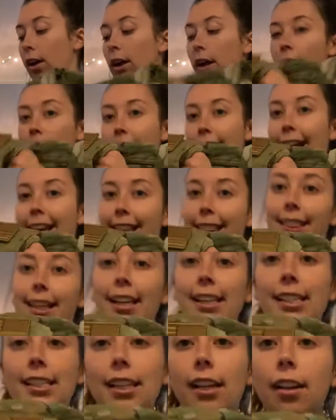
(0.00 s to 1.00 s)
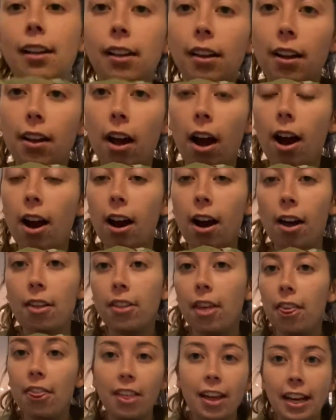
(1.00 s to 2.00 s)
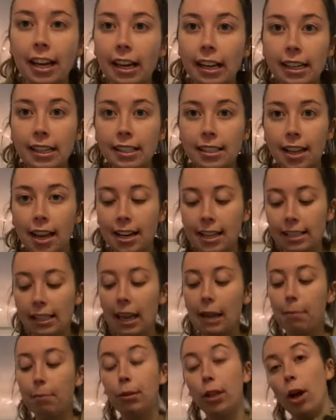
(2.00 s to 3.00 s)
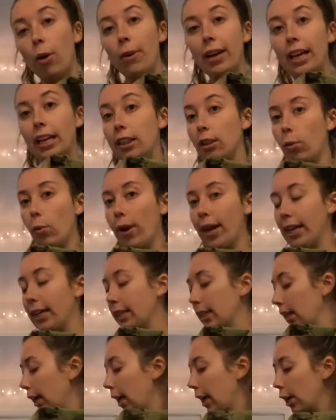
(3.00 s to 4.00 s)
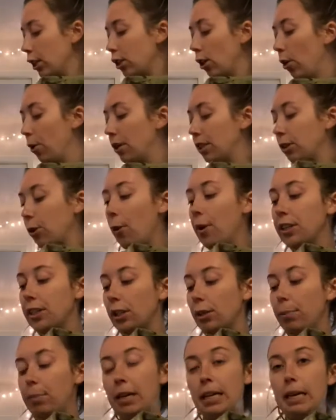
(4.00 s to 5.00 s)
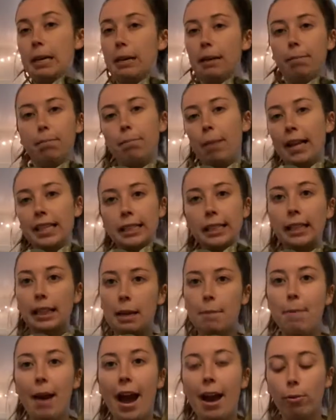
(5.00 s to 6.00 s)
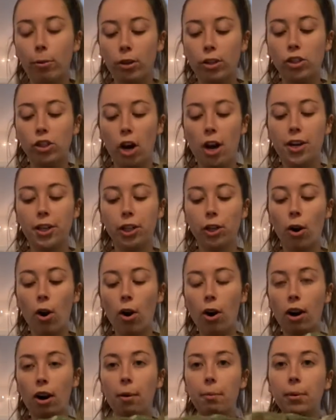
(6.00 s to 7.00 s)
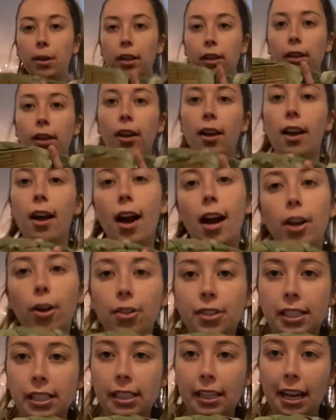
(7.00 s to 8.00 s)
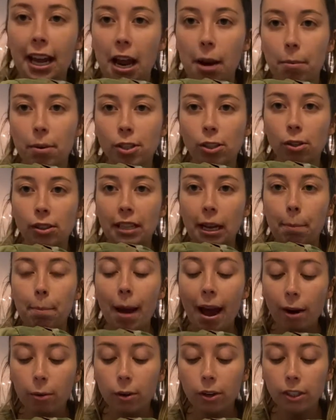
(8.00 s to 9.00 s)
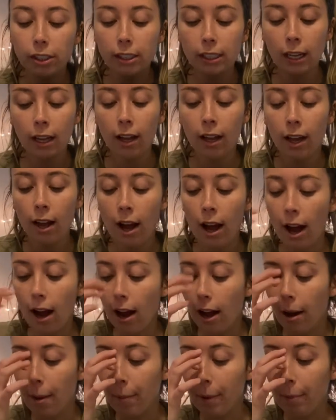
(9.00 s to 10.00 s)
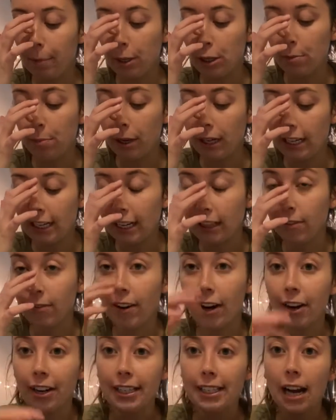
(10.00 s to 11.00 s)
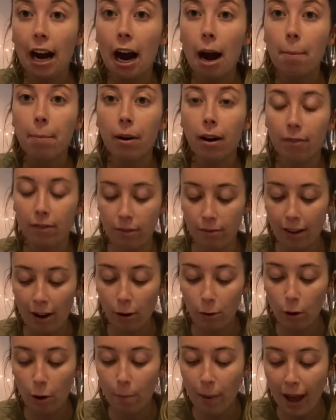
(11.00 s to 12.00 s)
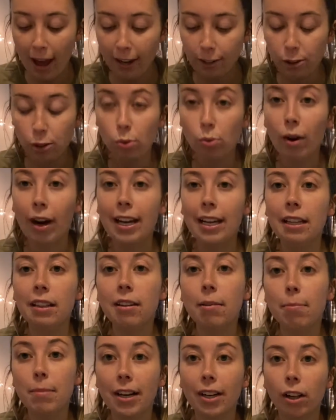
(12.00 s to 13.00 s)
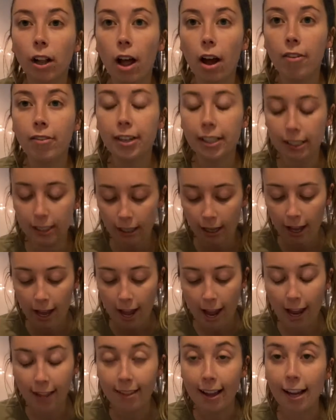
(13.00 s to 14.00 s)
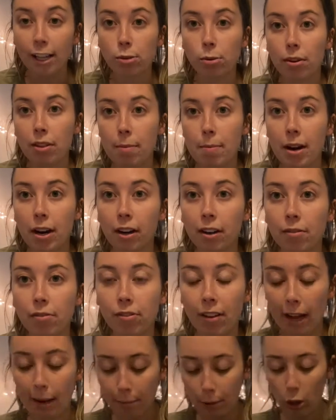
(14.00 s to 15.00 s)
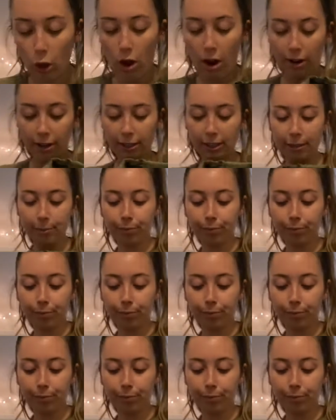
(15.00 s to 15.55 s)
like this. The thing is that it's like blowing in the wind, so it's going to be basically backwards on your arm. I know this is a camera, so it's like backwards. But you put it at the very top of the Velcro patch right in the middle of it, and that is where the American flag belongs.